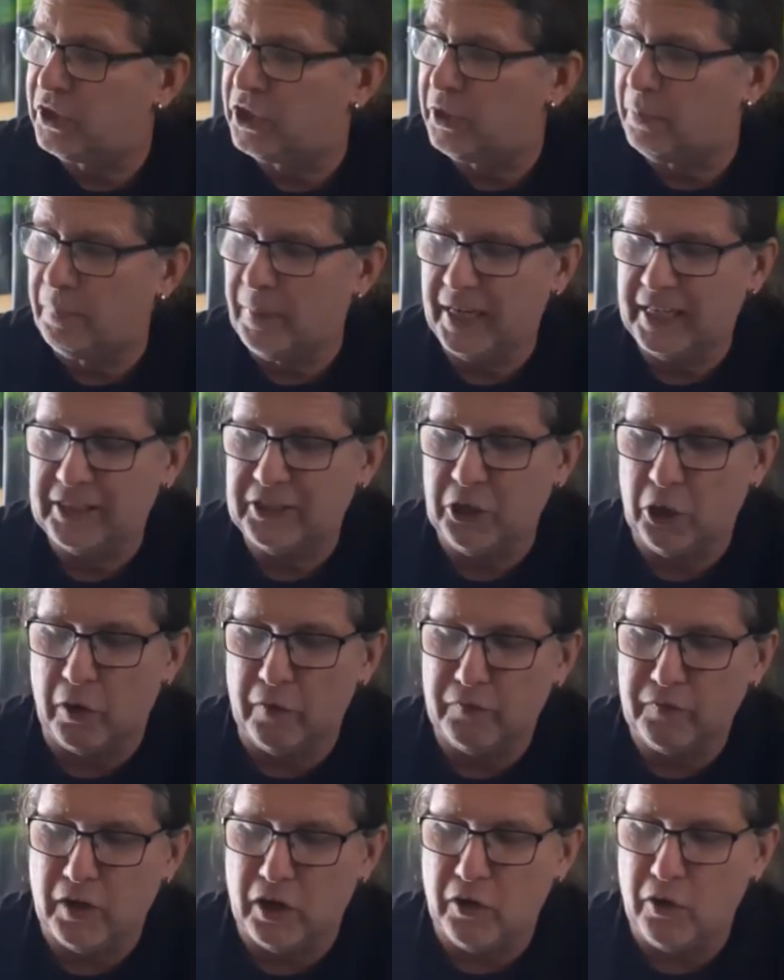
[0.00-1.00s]
the picture
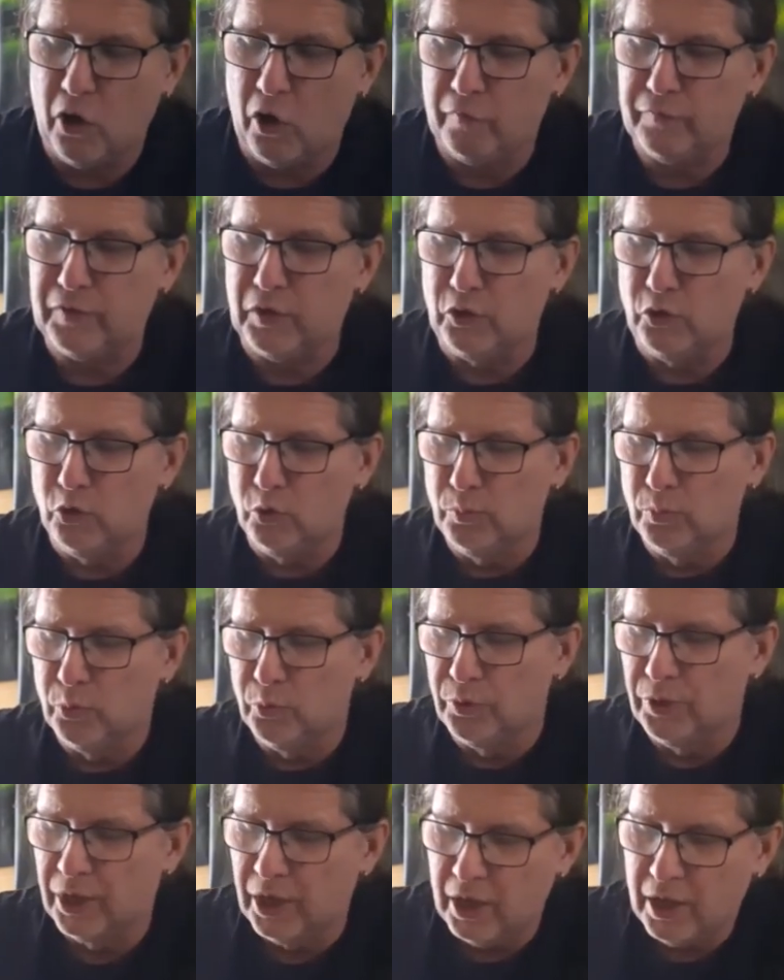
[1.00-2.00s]
of, uh, of the new
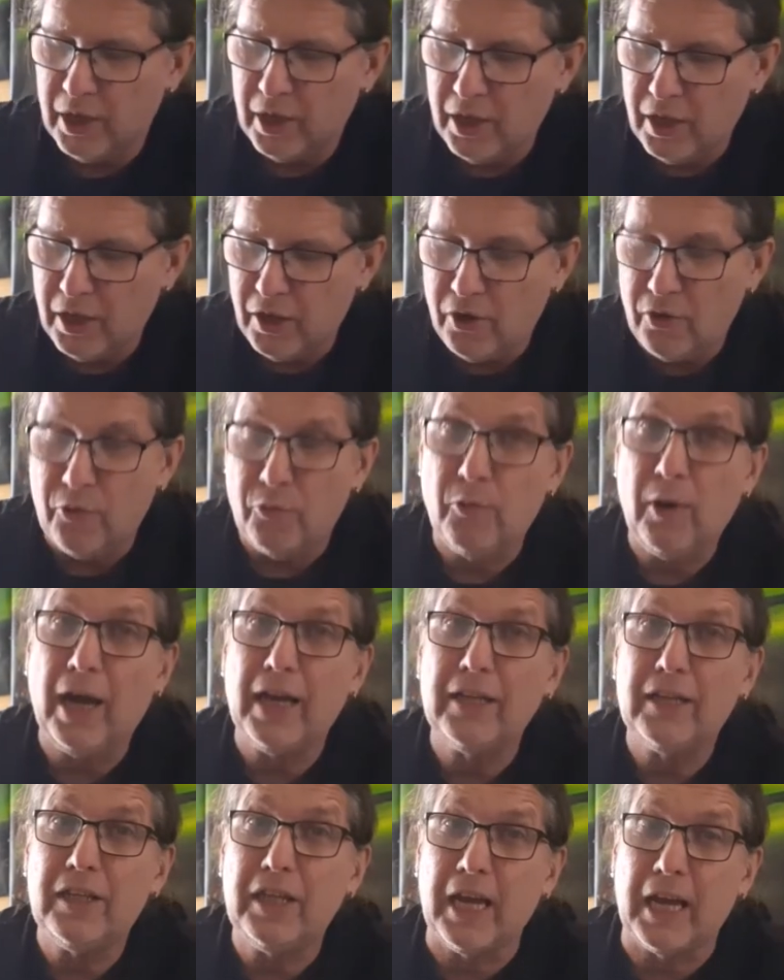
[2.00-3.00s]
moon
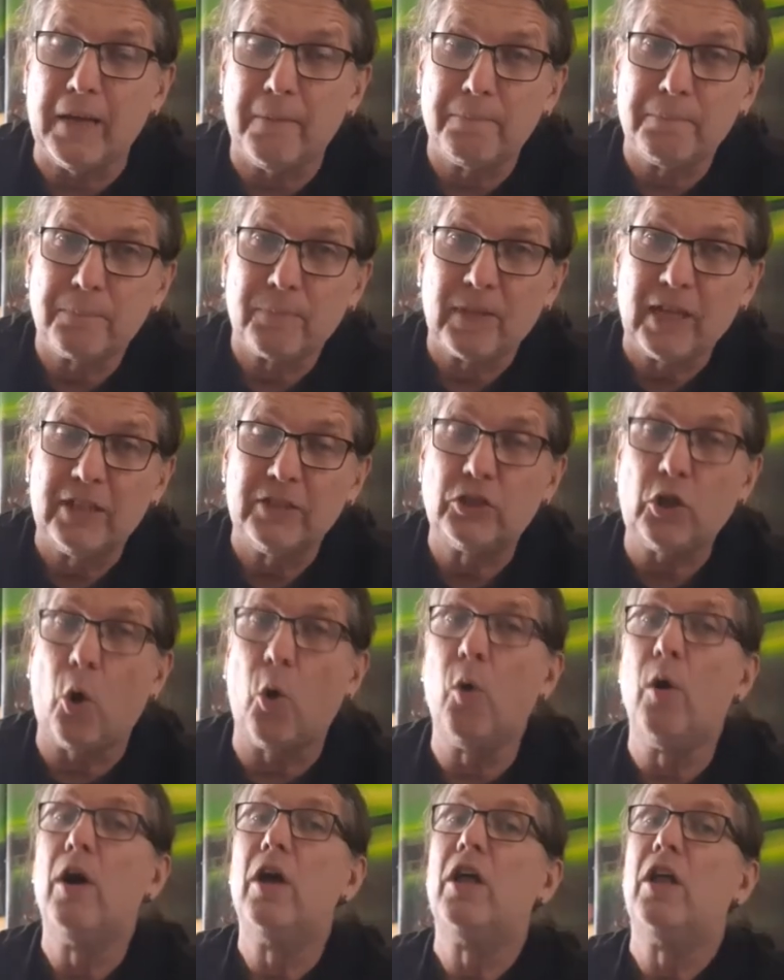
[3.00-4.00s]
right here.
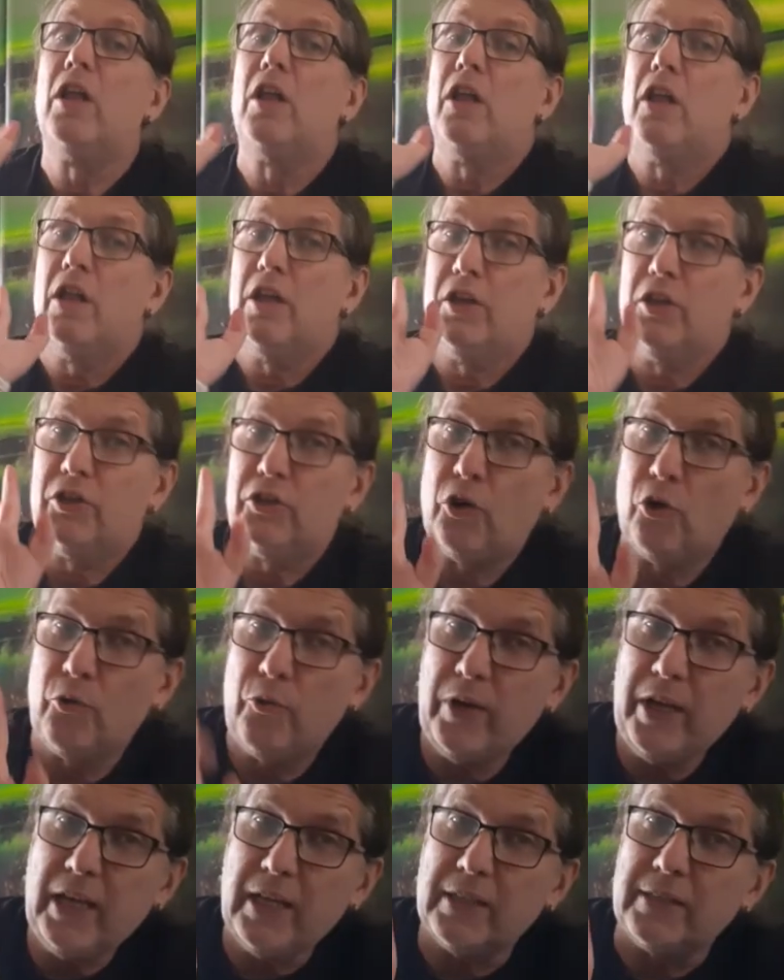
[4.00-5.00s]
So
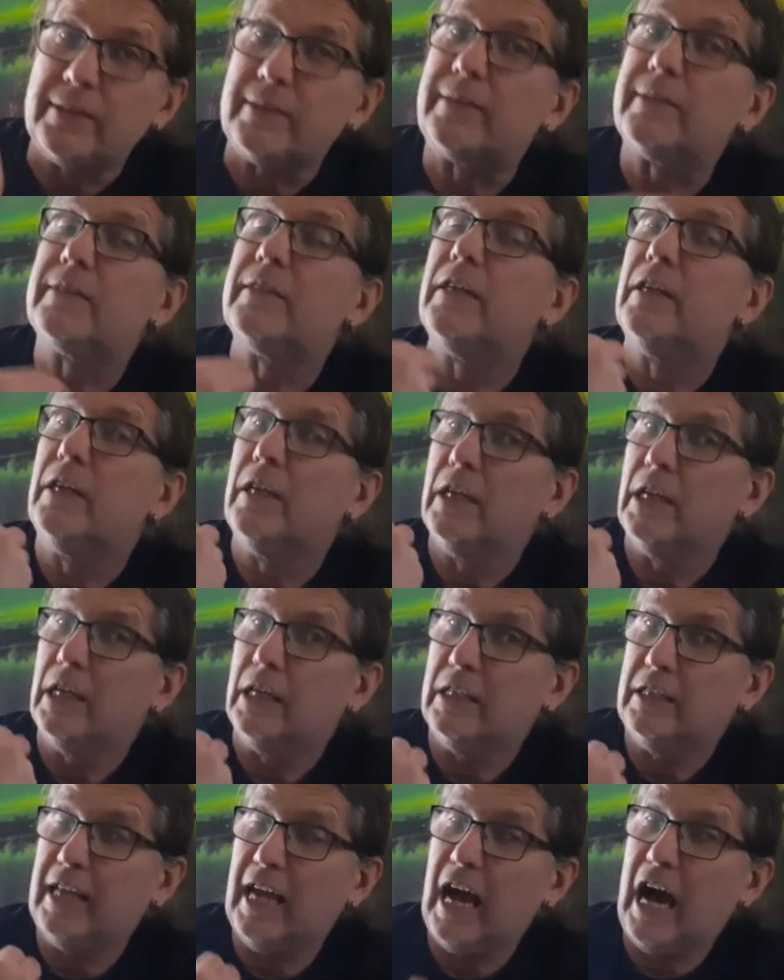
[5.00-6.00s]
Taurians,
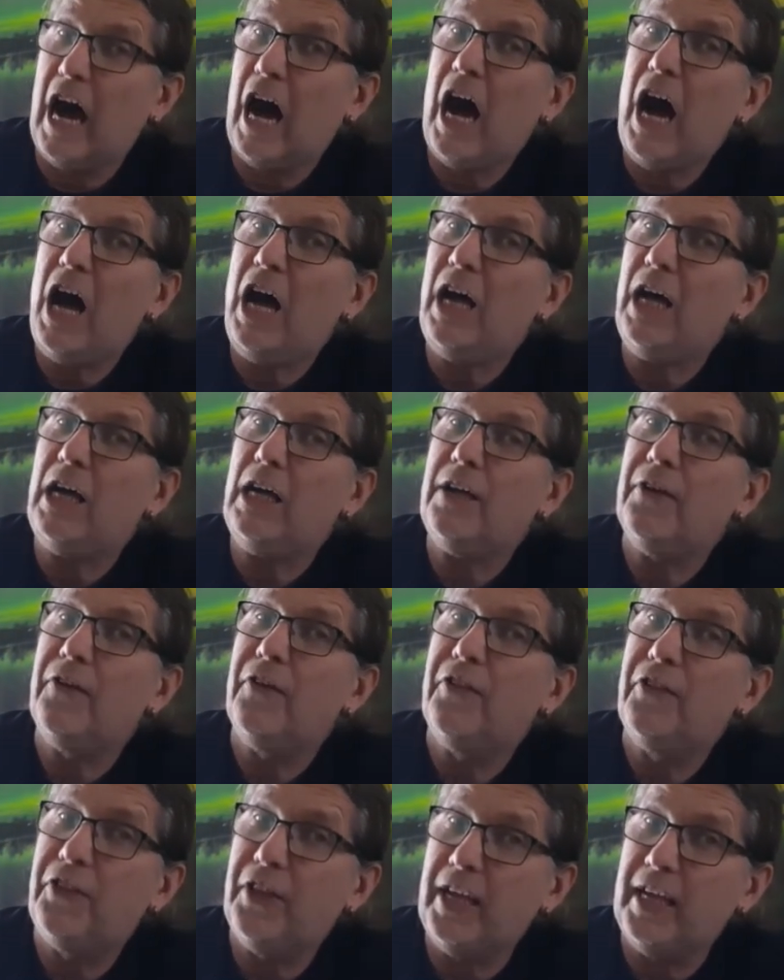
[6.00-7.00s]
there are
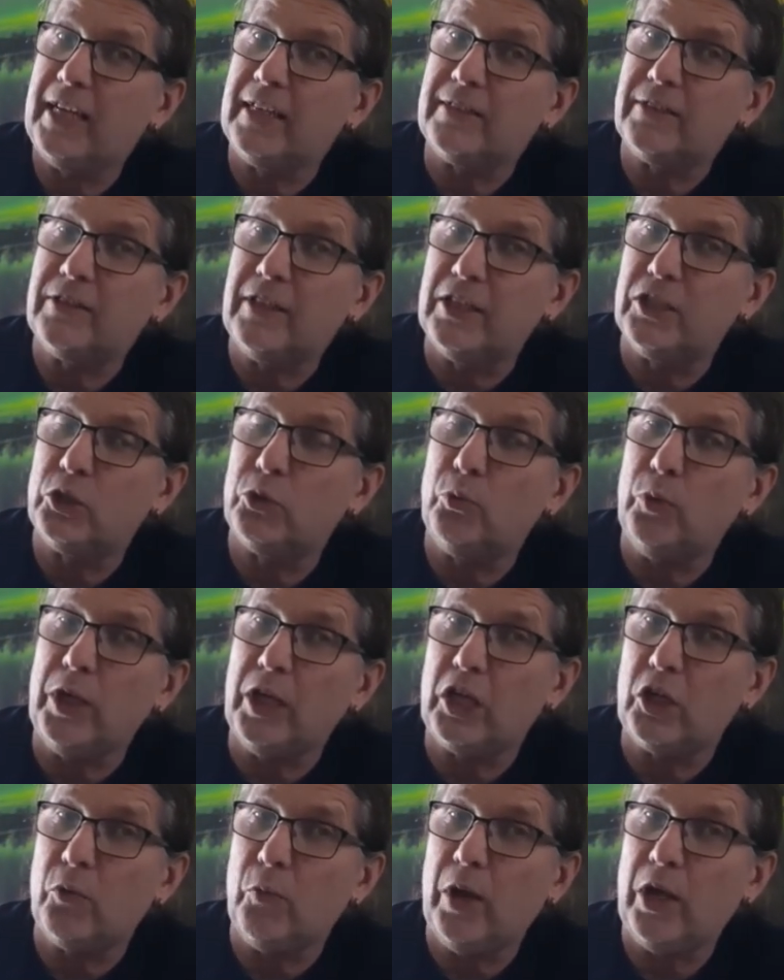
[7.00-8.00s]
things this
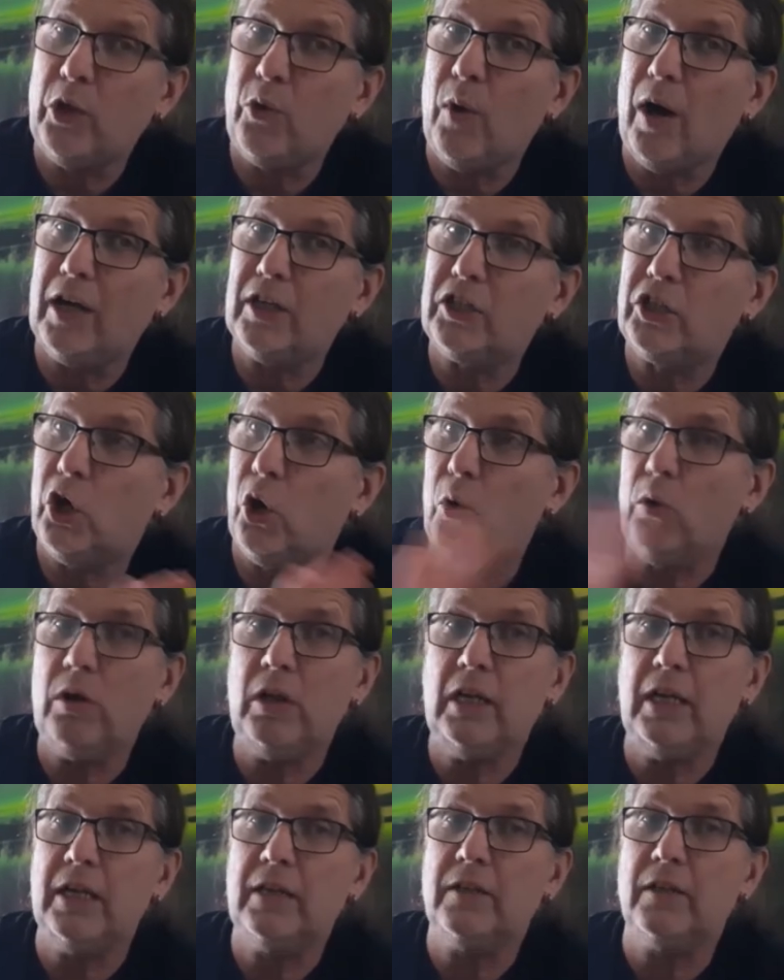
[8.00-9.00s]
week where you are
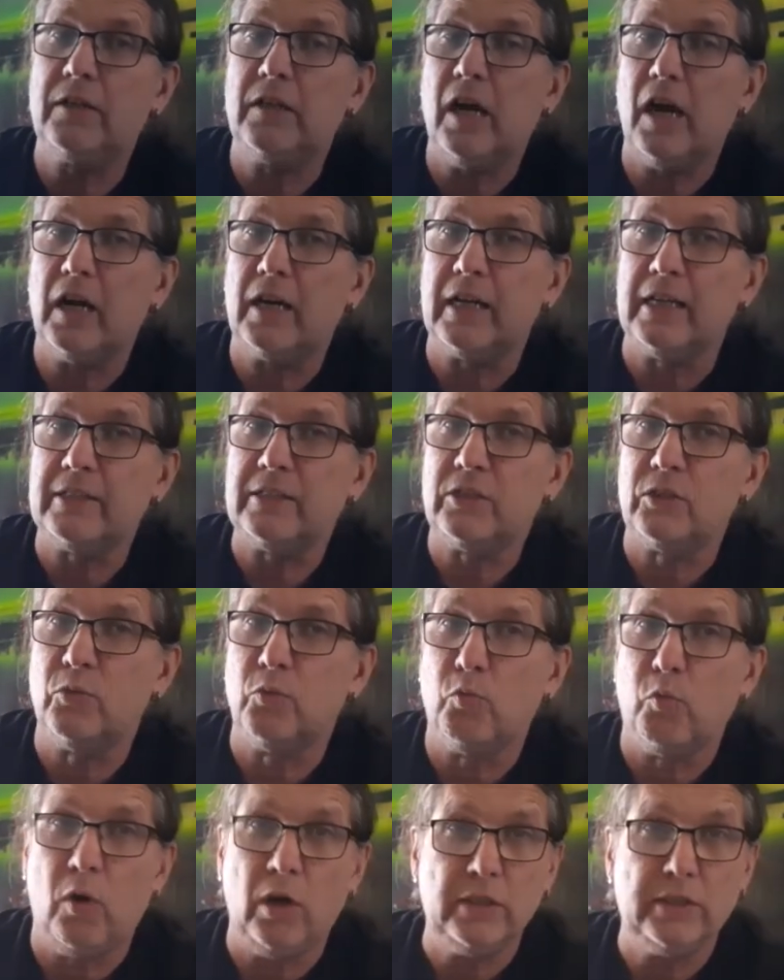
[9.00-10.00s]
totally in the dark as to
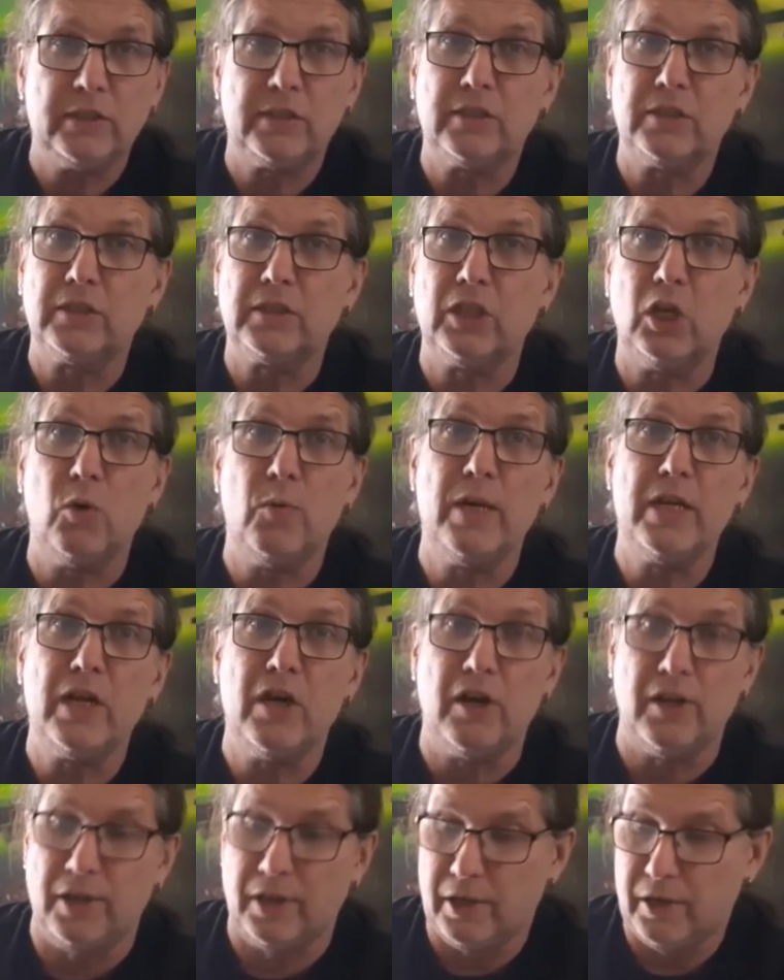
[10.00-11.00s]
what's going
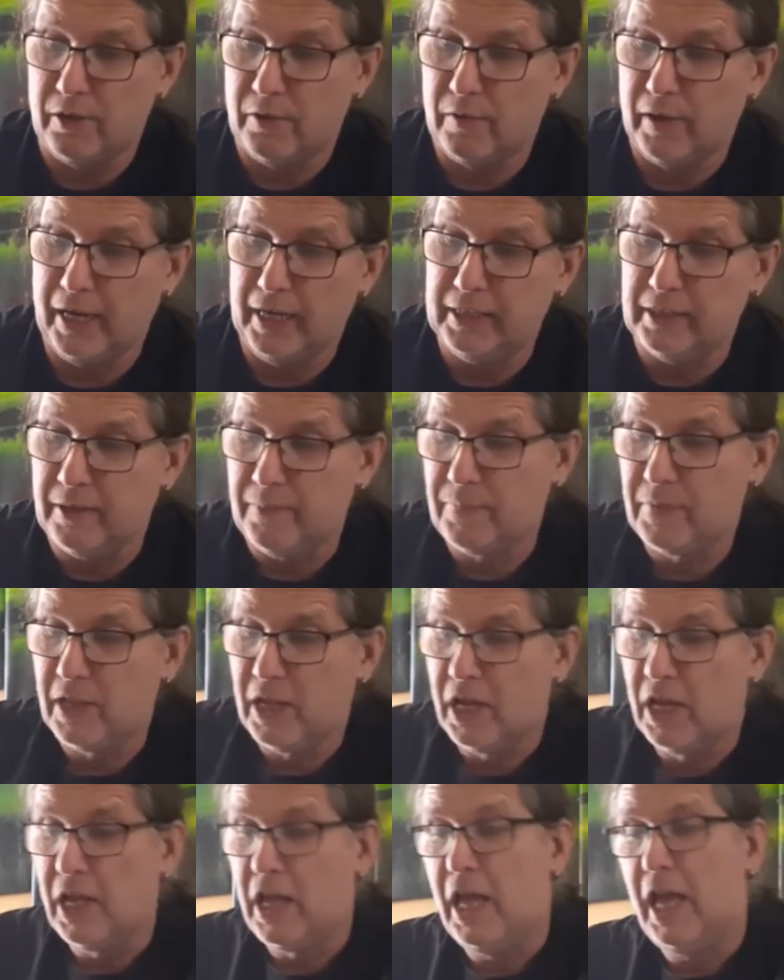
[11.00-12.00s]
on, right?
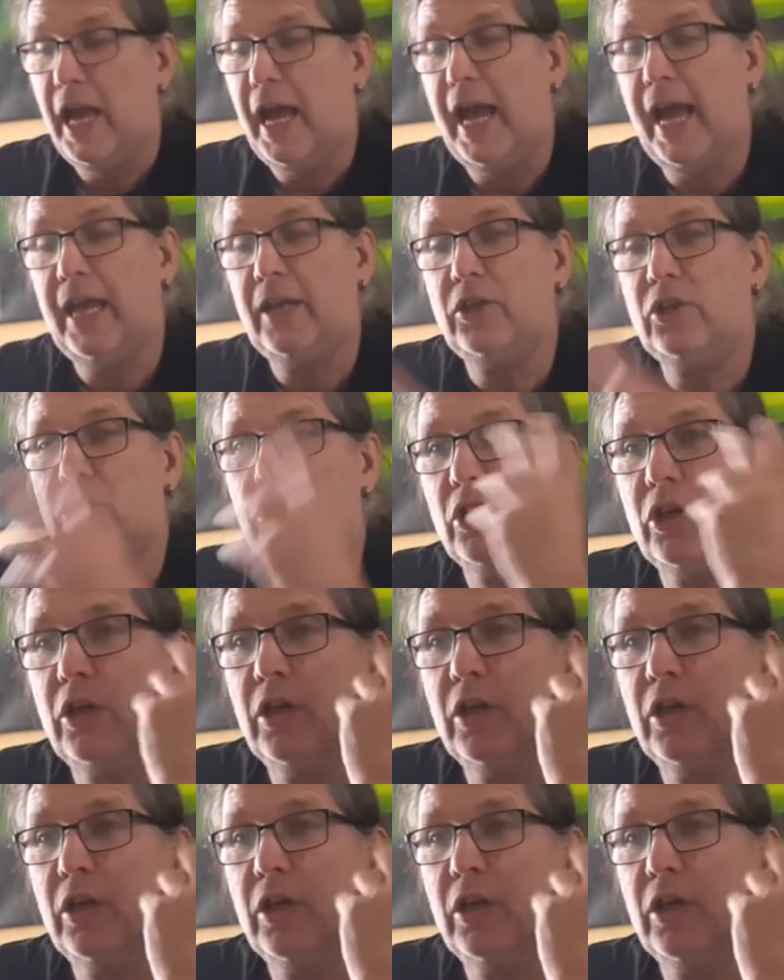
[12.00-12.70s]
And